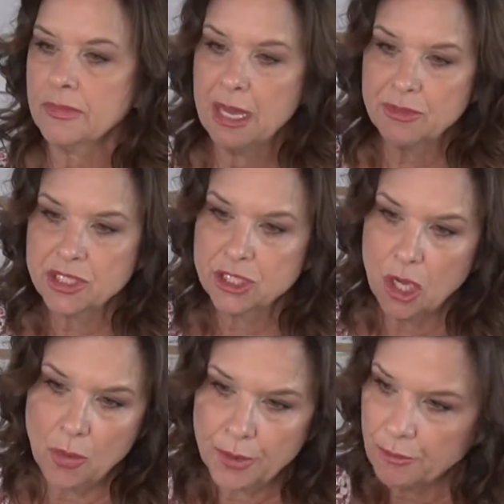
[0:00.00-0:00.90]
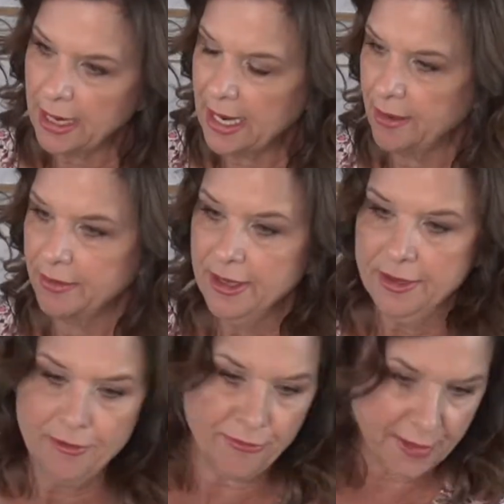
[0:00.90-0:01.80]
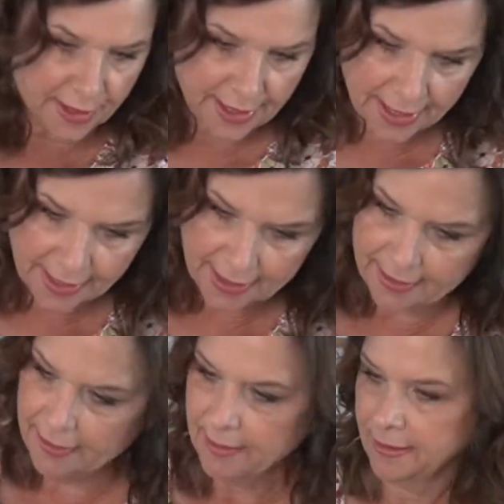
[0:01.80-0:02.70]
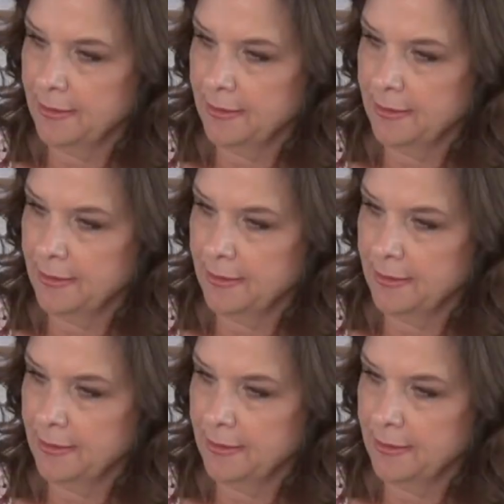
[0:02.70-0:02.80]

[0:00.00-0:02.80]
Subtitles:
I'm just going around, filling in.